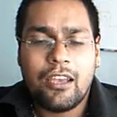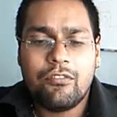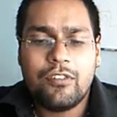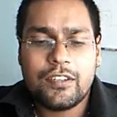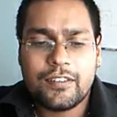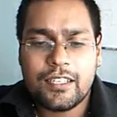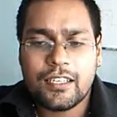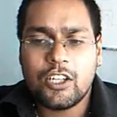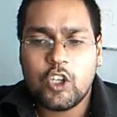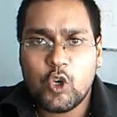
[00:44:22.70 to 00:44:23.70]
Every
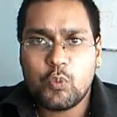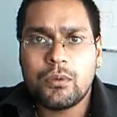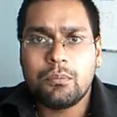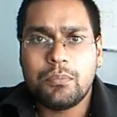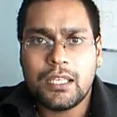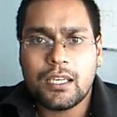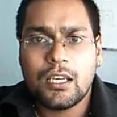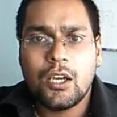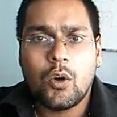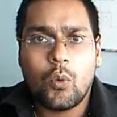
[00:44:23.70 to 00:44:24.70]
single human
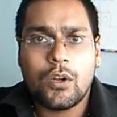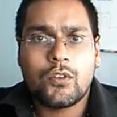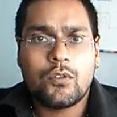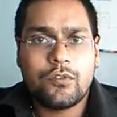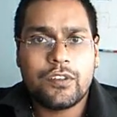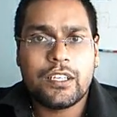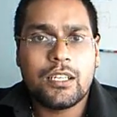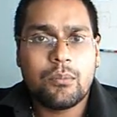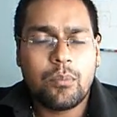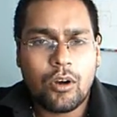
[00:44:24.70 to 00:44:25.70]
being wants to
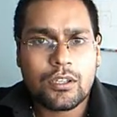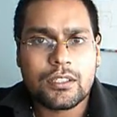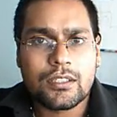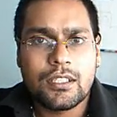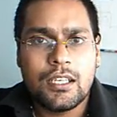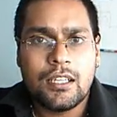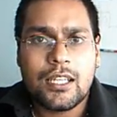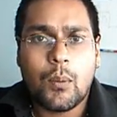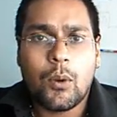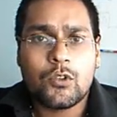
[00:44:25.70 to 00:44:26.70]
feel important.
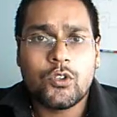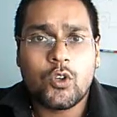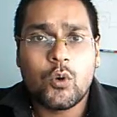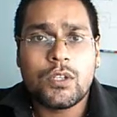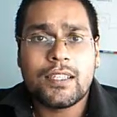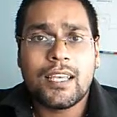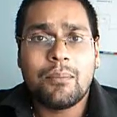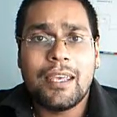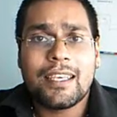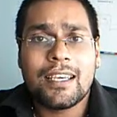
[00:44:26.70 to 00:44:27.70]
They want to know that
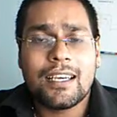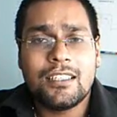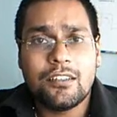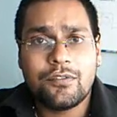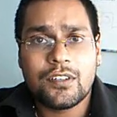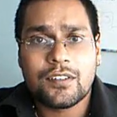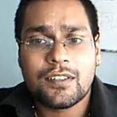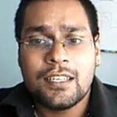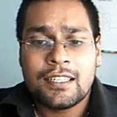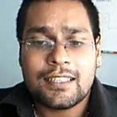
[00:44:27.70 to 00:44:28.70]
they're making a
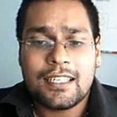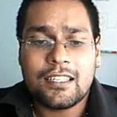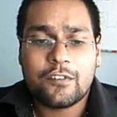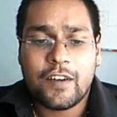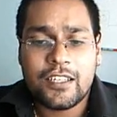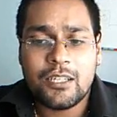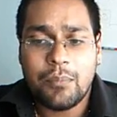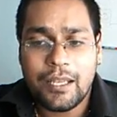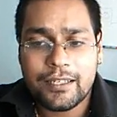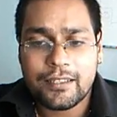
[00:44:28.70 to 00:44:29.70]
difference, that is
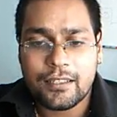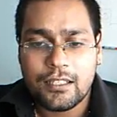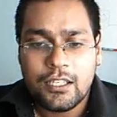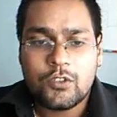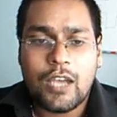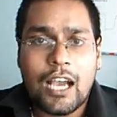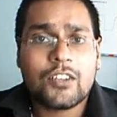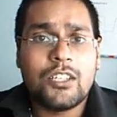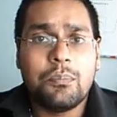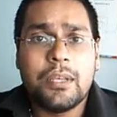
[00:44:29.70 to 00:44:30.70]
fundamental to
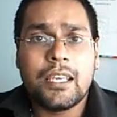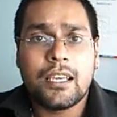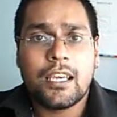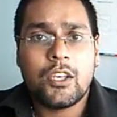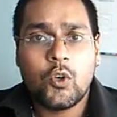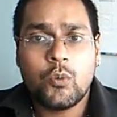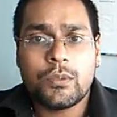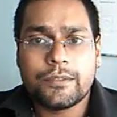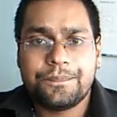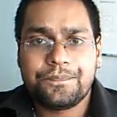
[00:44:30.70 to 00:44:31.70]
actually being a
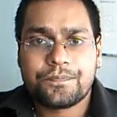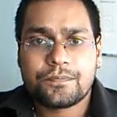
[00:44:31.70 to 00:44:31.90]
human.